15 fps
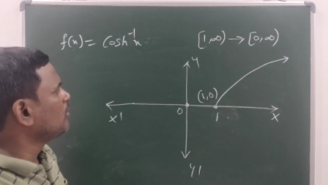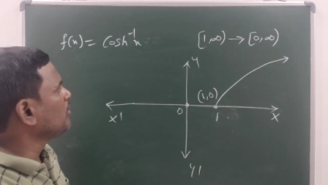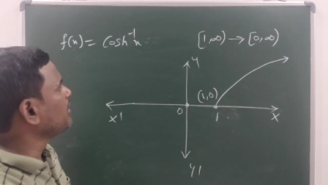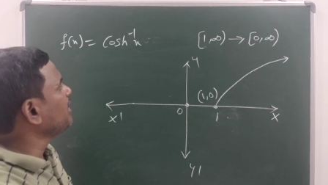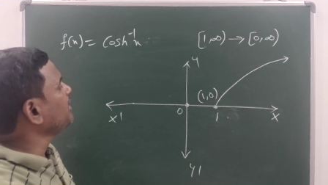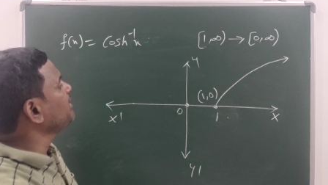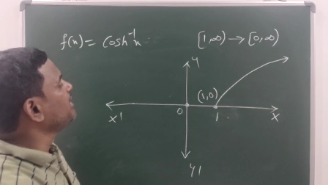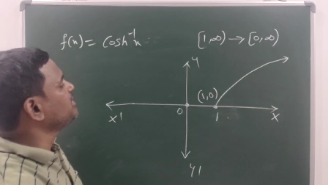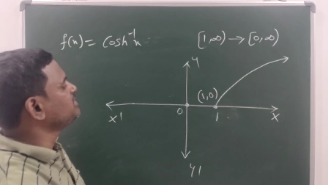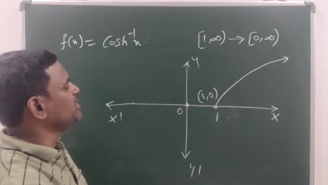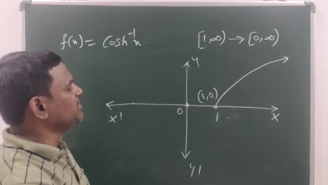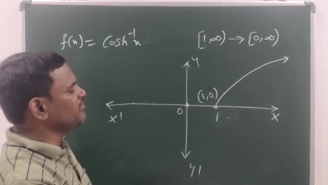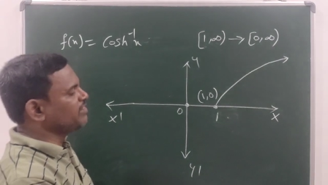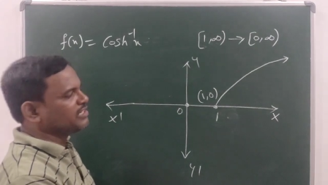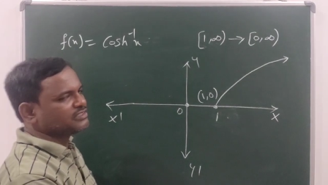Okay, in its
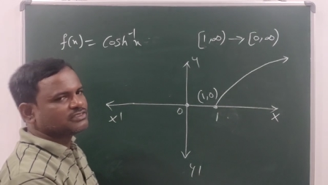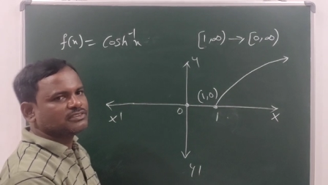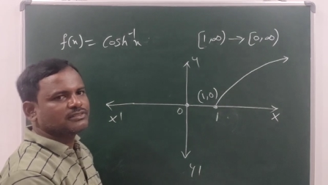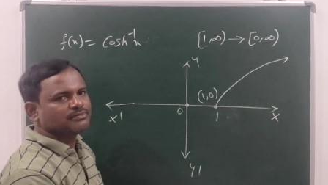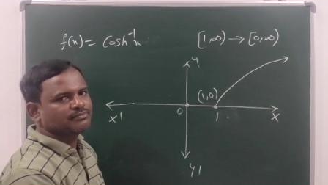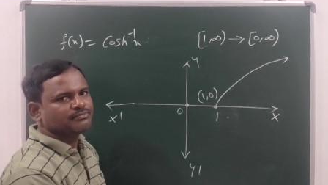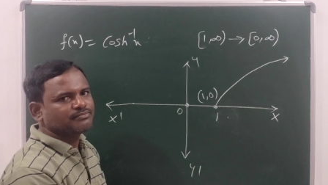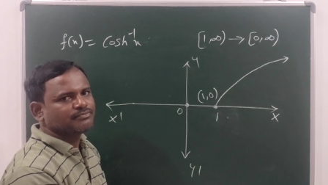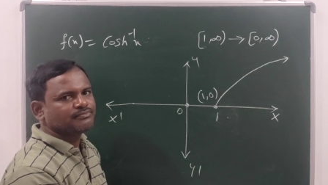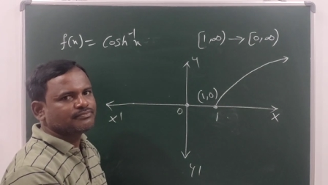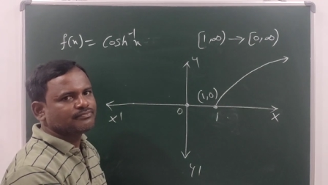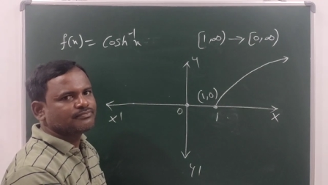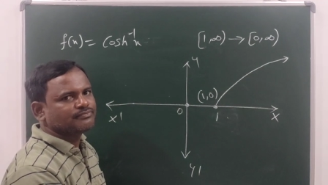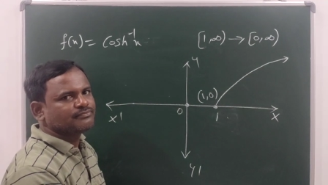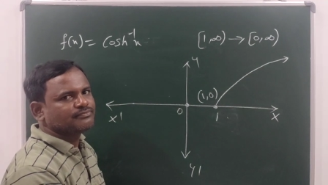inverse.
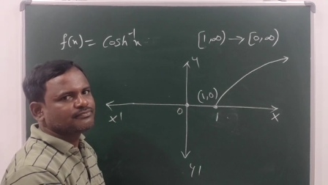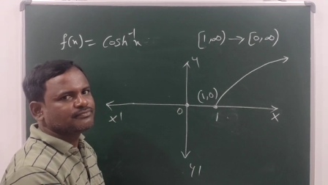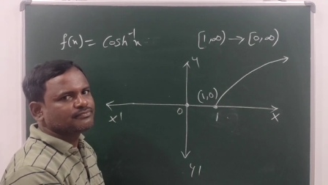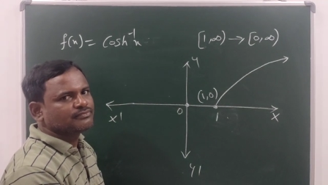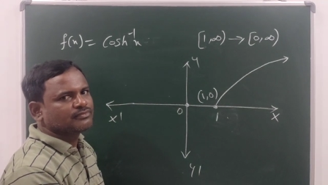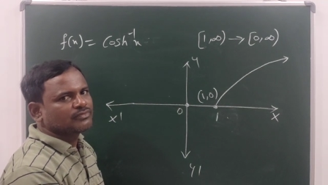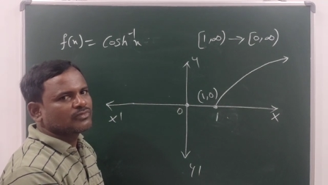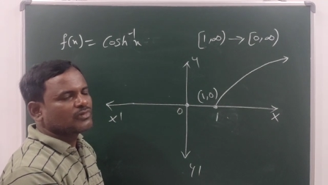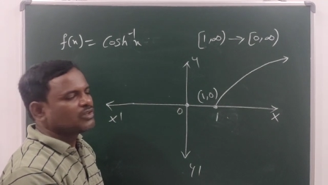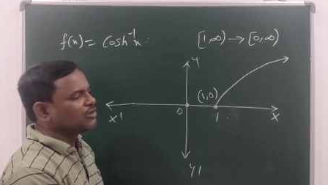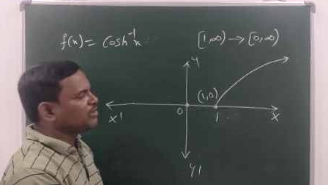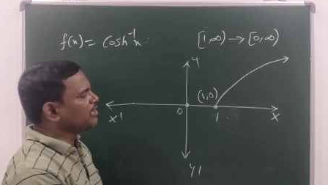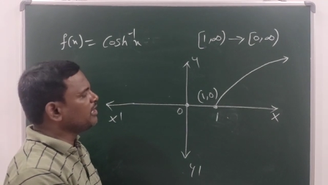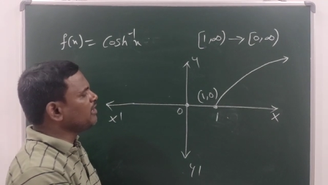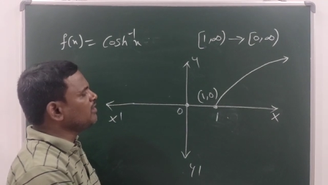
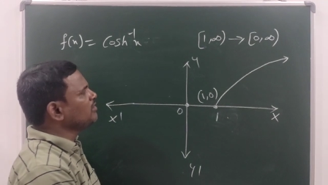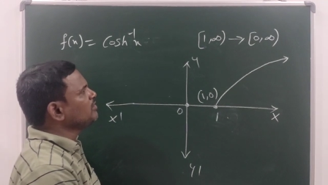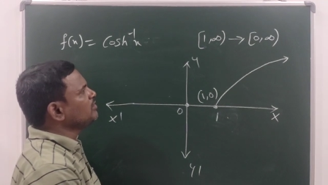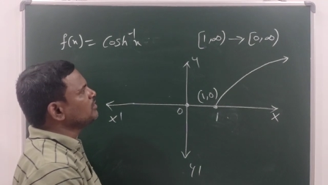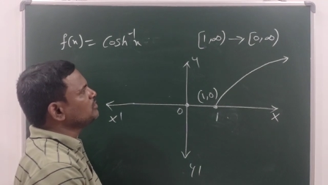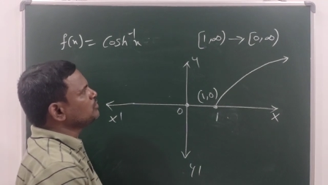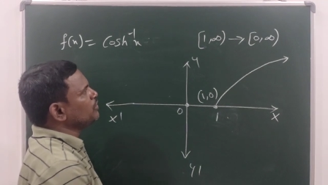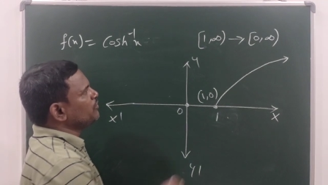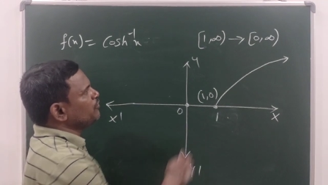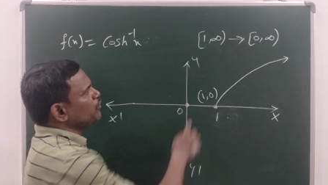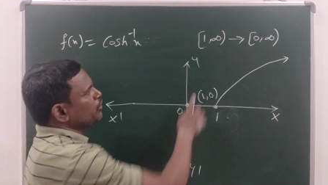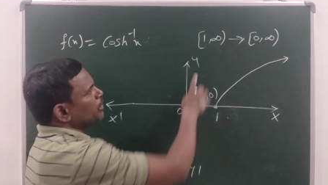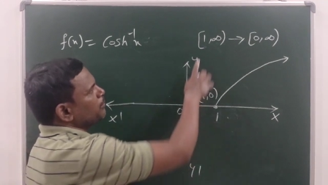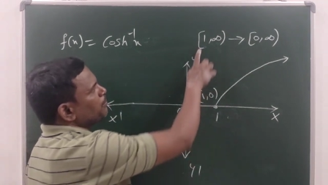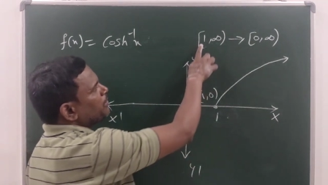Okay, so if
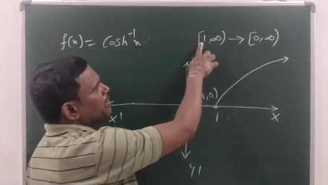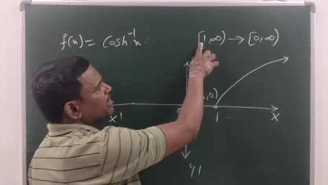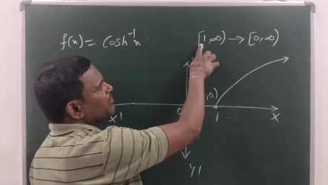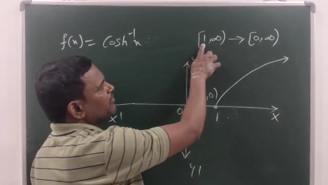you keep on